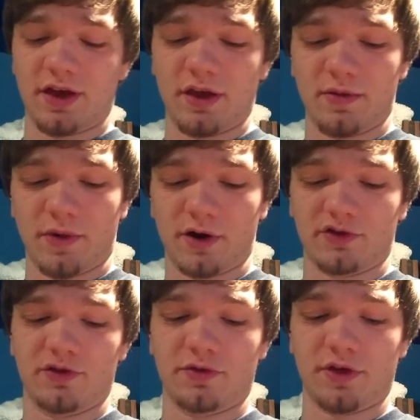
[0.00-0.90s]
in
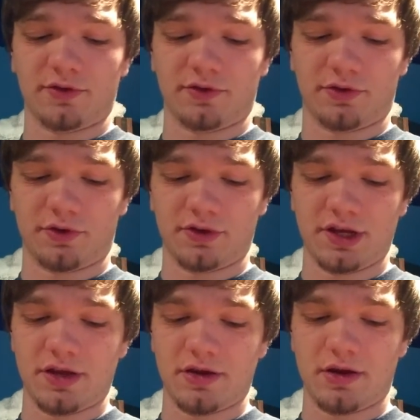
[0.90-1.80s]
March
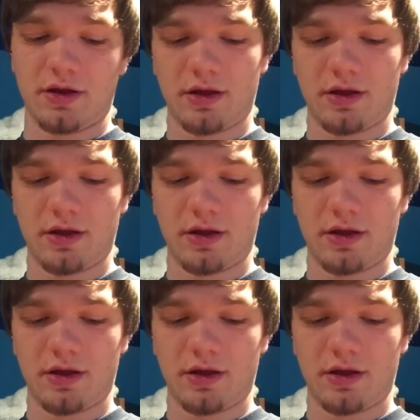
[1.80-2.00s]
2013.